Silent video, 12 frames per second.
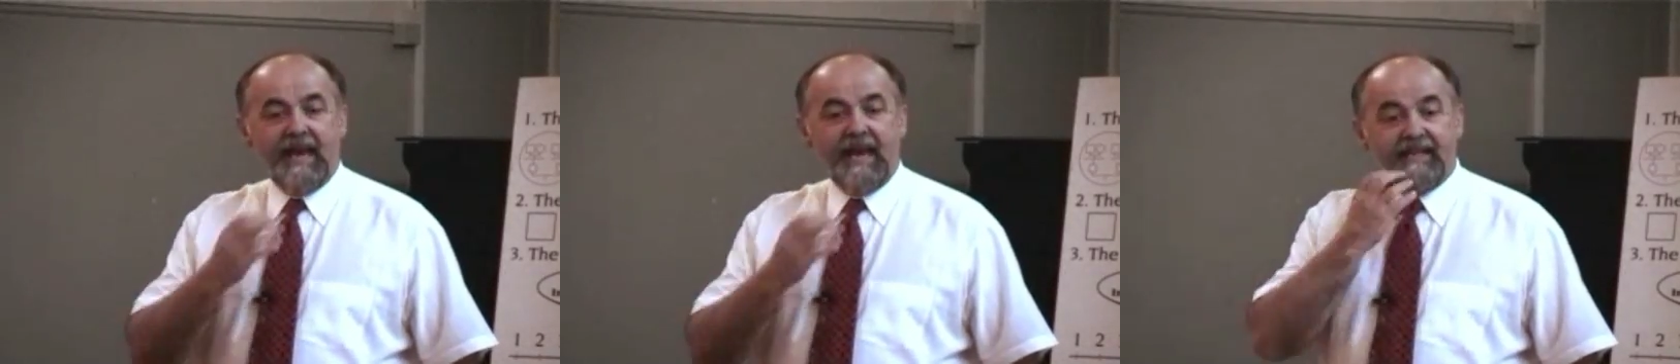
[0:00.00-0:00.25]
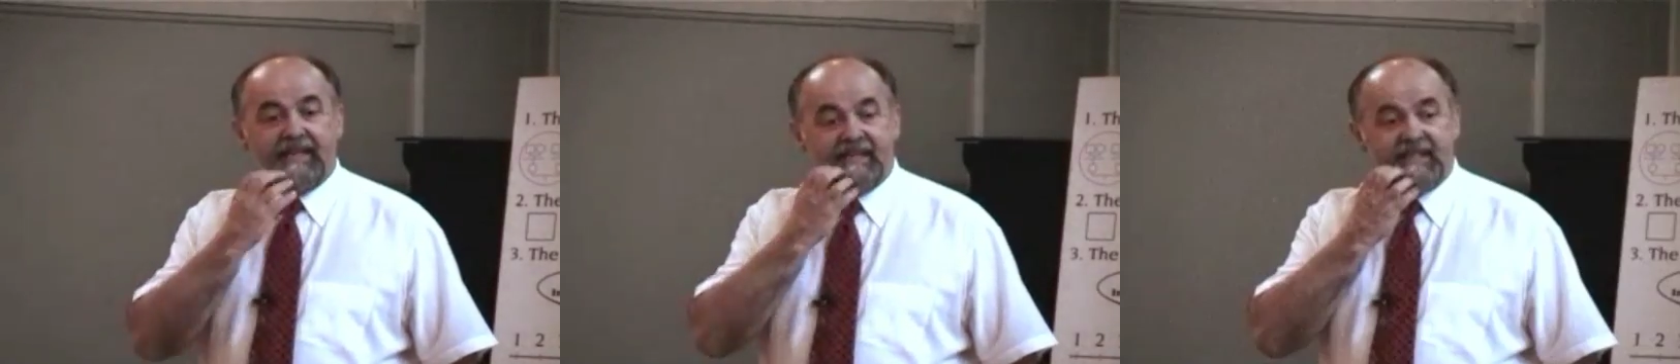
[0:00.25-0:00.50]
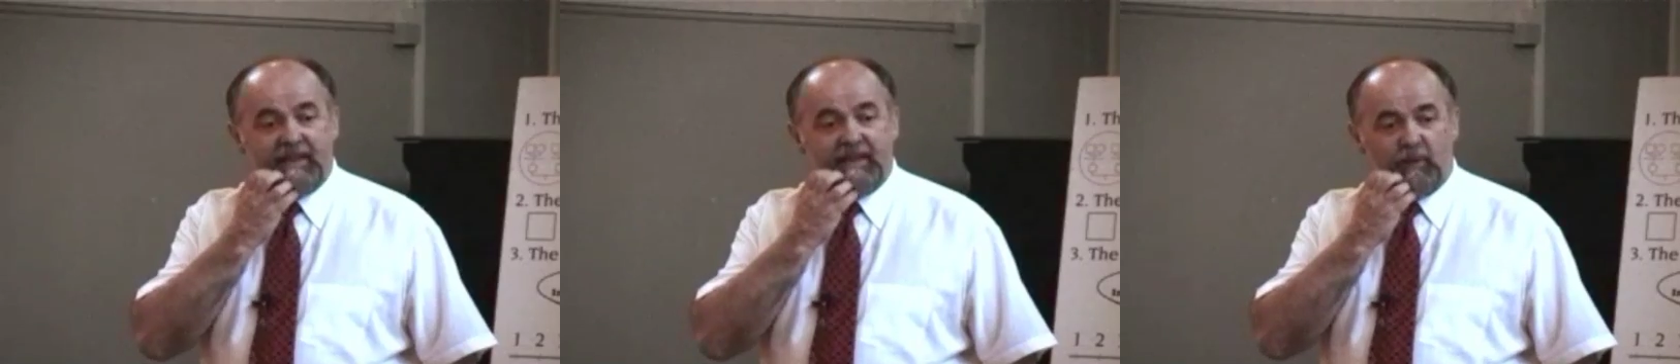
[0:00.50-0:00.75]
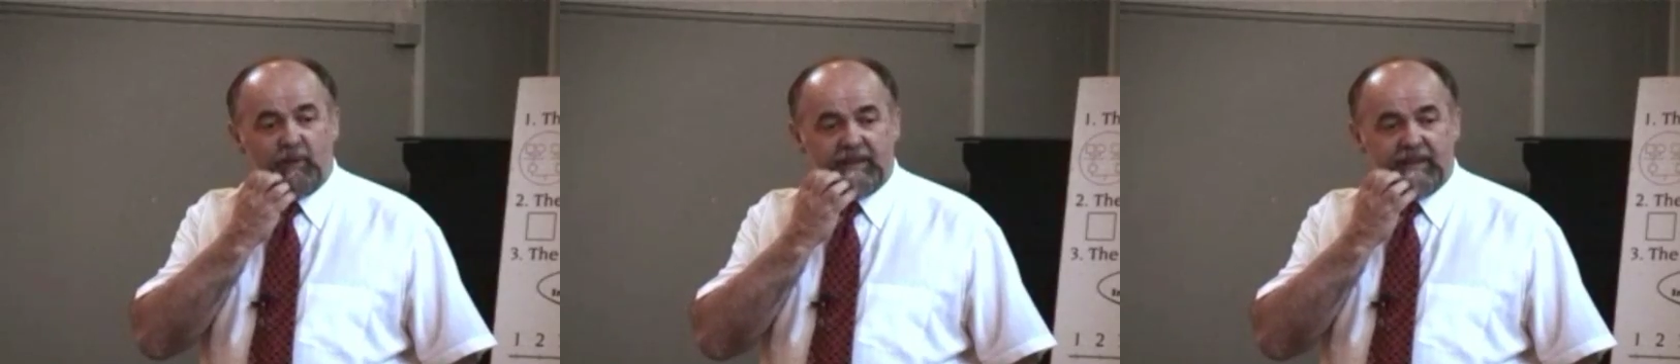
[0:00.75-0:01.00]
And they
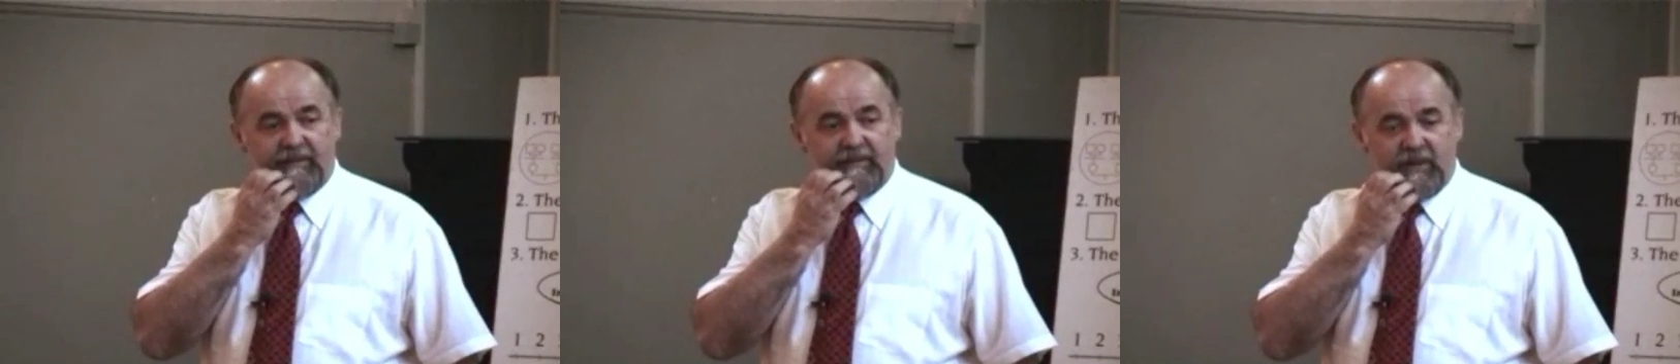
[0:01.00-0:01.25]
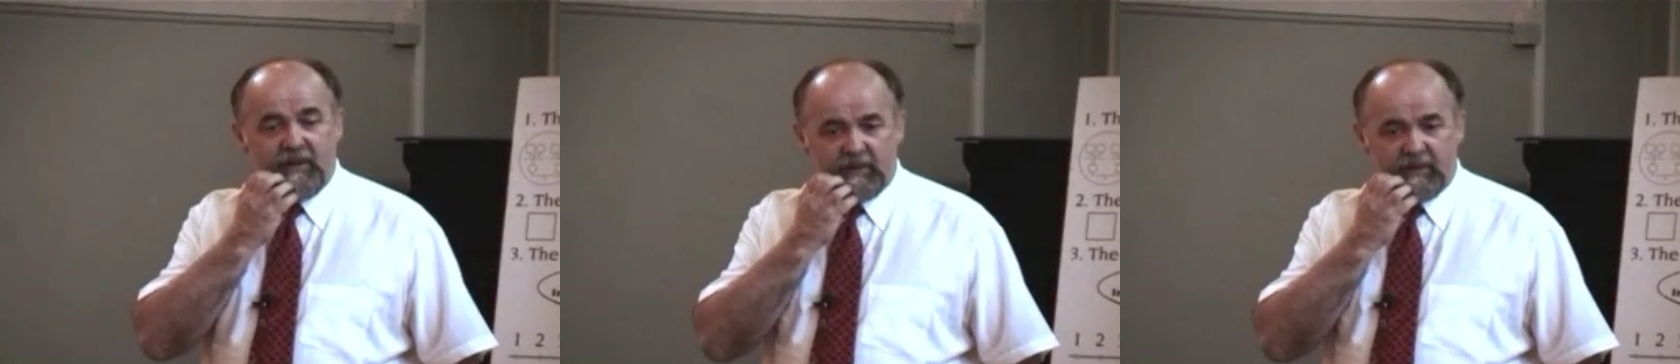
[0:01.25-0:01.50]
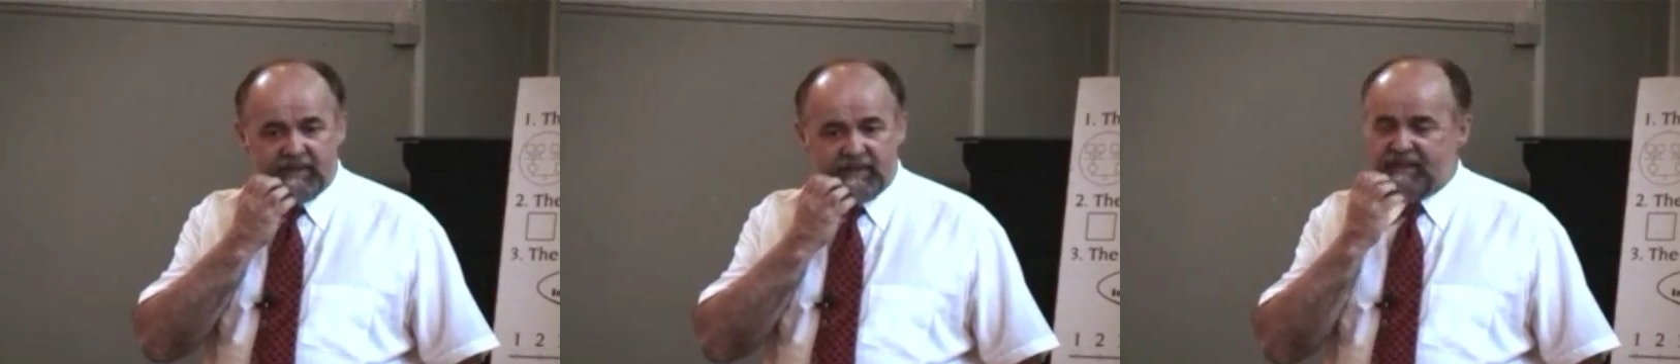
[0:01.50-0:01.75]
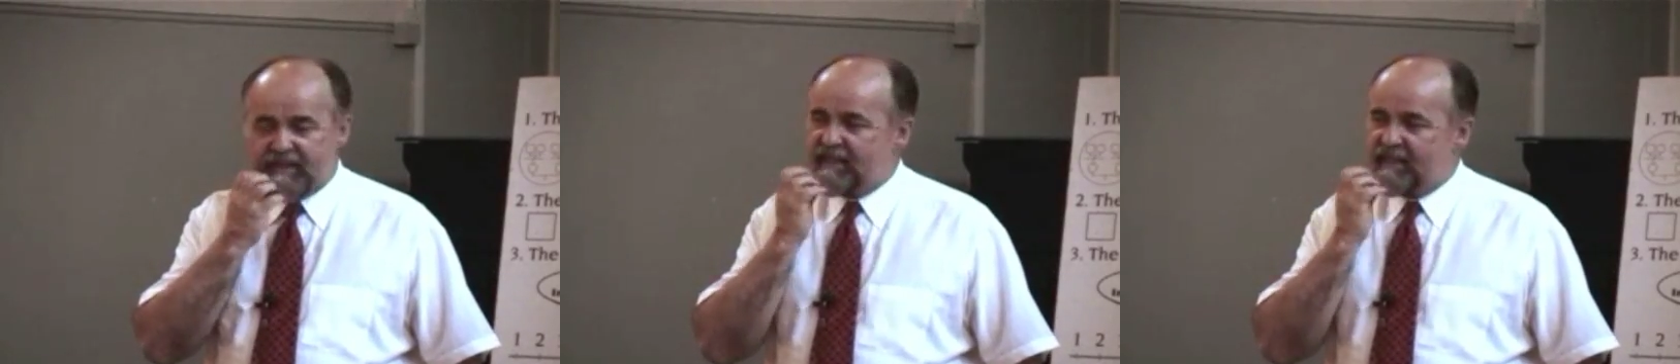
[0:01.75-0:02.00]
said what they've
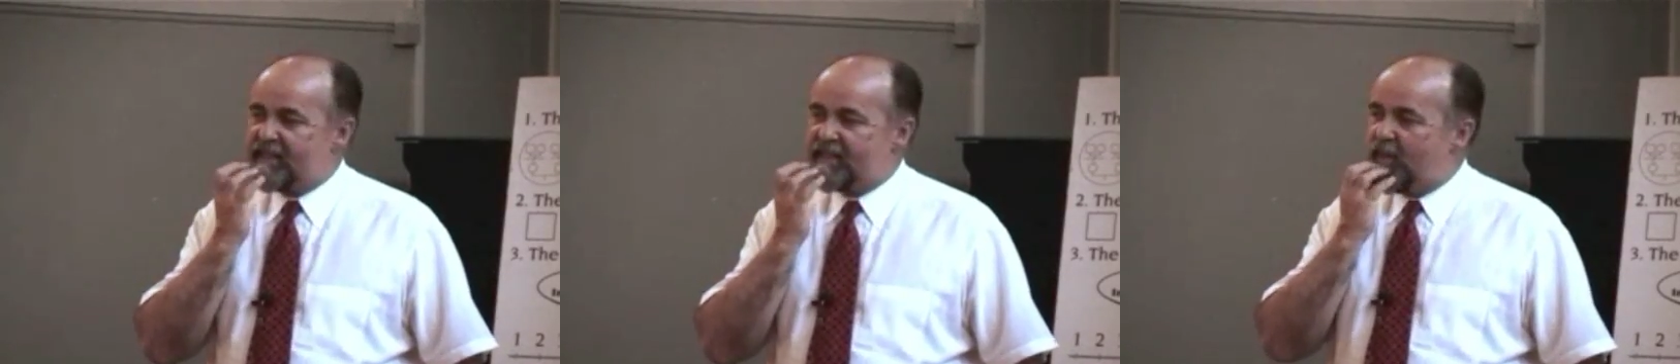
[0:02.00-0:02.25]
noticed is